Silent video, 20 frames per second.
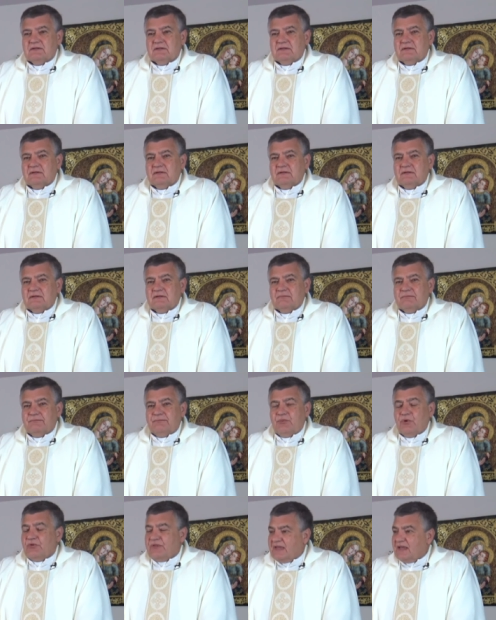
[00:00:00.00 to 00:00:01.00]
could say
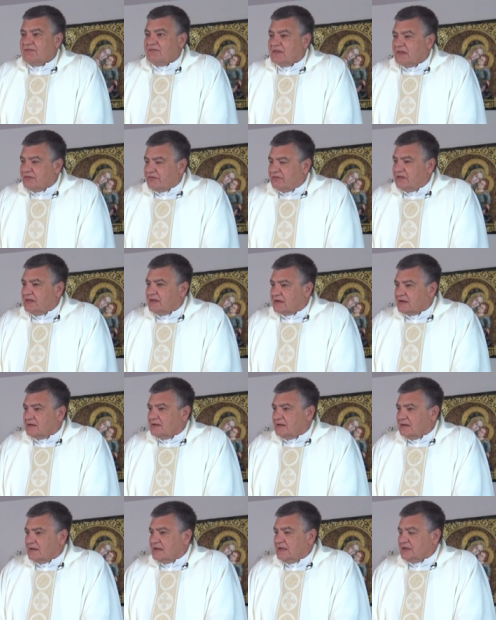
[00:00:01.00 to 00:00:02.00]
these words of
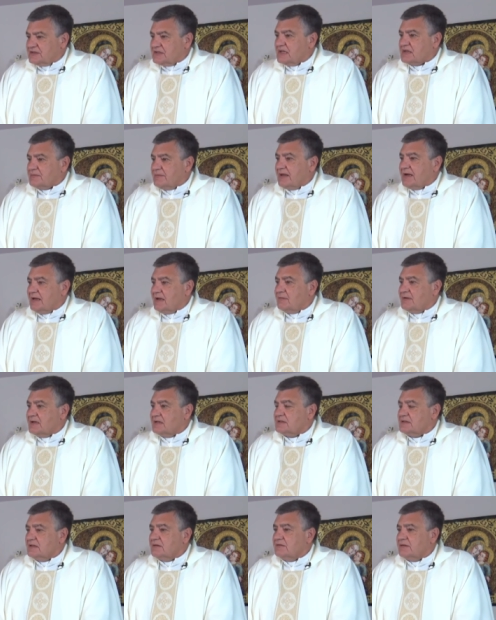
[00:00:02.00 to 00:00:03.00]
the Roman
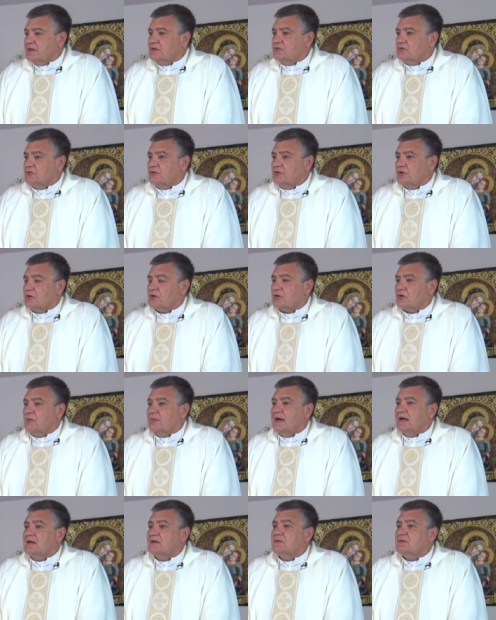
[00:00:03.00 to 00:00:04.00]
centurion
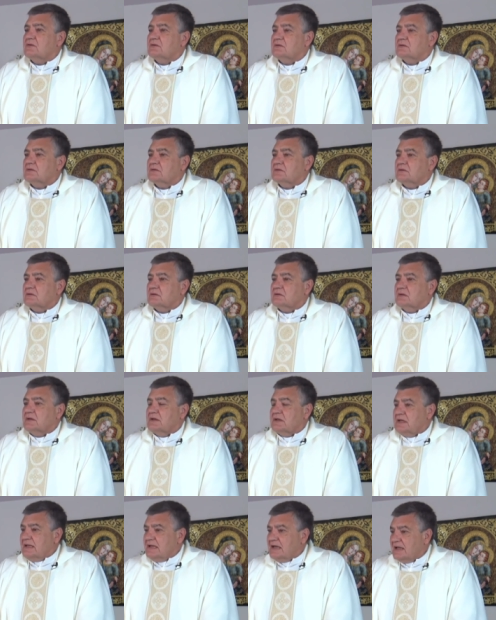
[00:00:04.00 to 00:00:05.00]
And
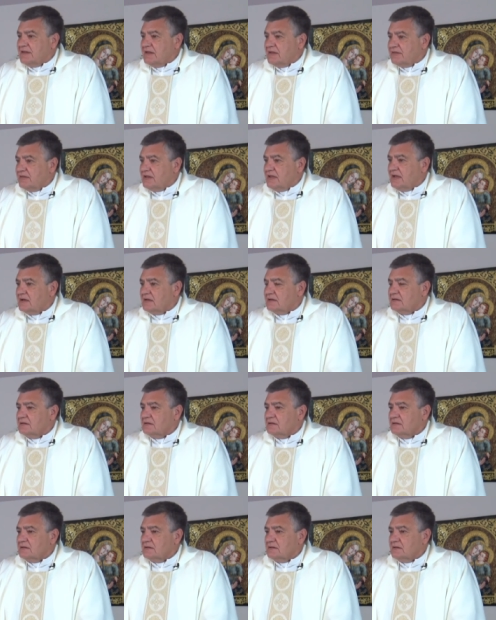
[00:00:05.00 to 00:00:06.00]
they said it,
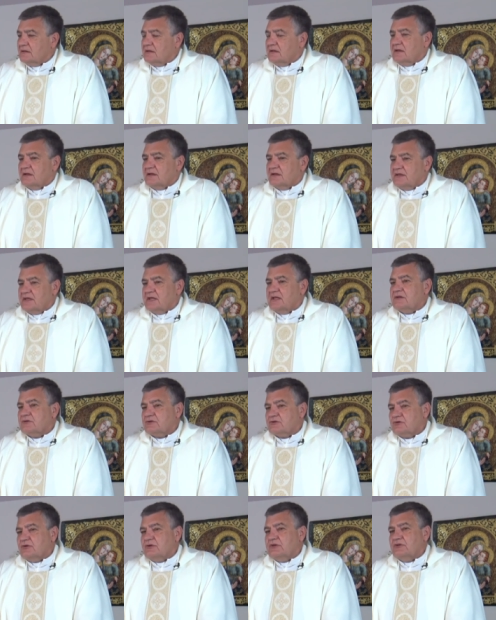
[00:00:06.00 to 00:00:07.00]
"Who am I,
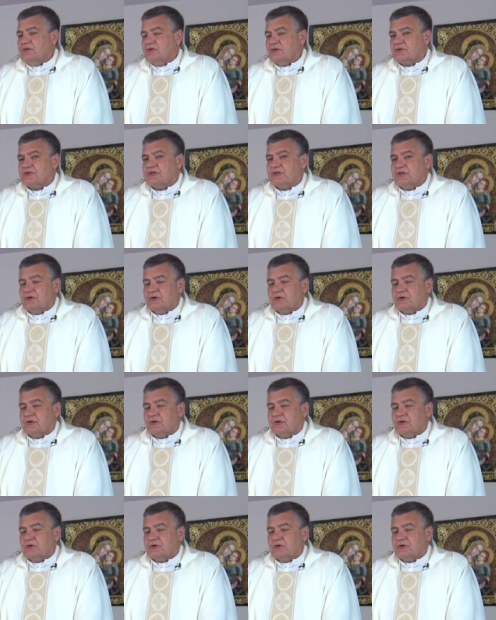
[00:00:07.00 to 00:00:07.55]
Lord?